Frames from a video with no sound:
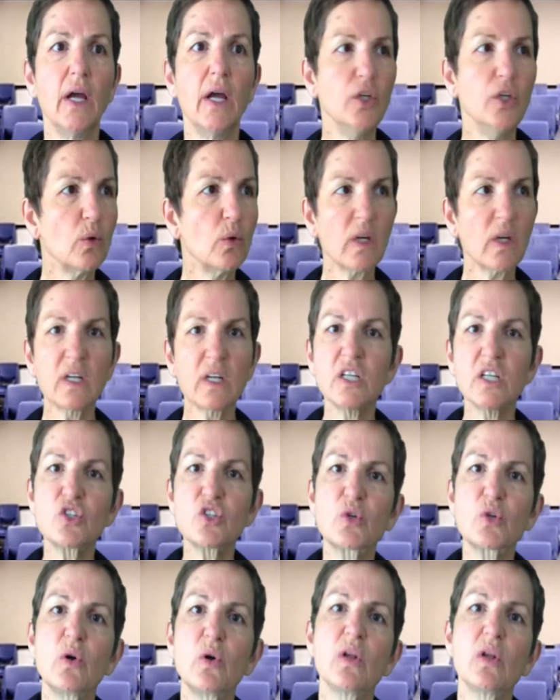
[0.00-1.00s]
you can
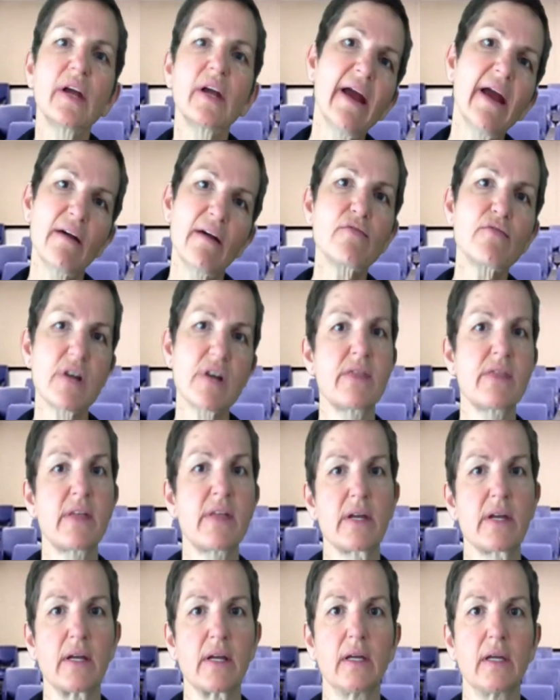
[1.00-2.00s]
control
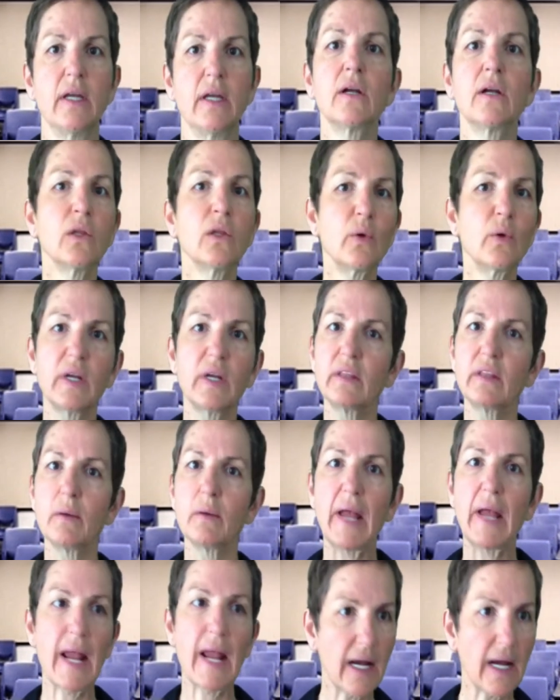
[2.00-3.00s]
everything, including the
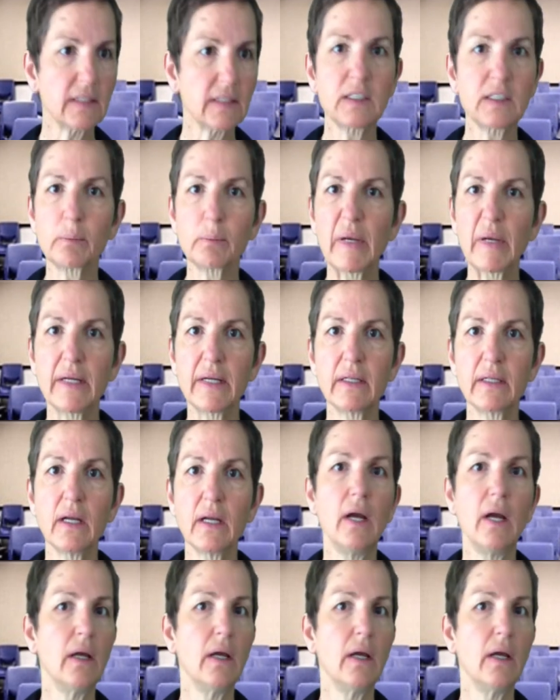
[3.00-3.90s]
ad spend,